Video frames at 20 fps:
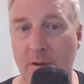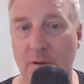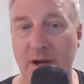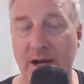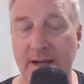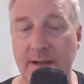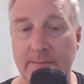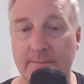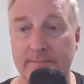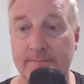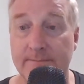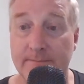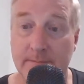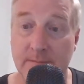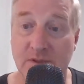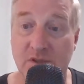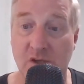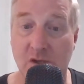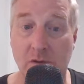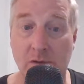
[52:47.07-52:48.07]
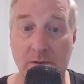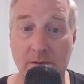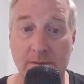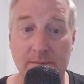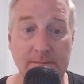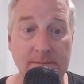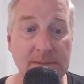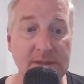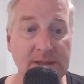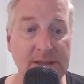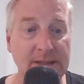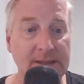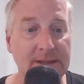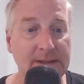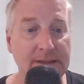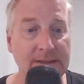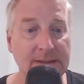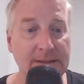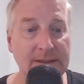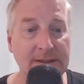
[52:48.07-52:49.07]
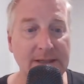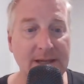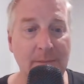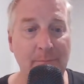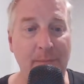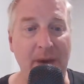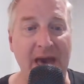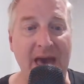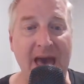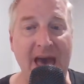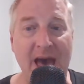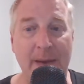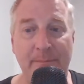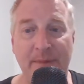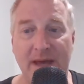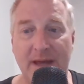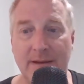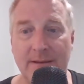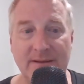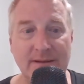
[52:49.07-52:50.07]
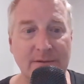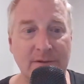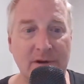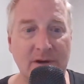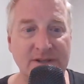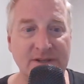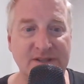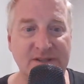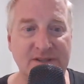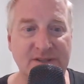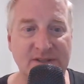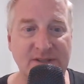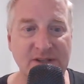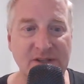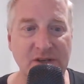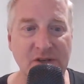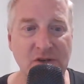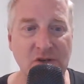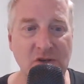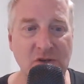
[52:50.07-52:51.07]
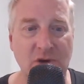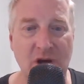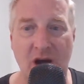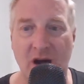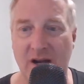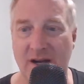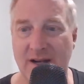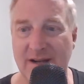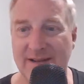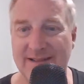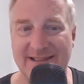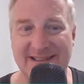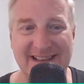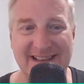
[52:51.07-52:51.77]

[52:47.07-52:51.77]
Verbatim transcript: Right? So pamp it. See you rung.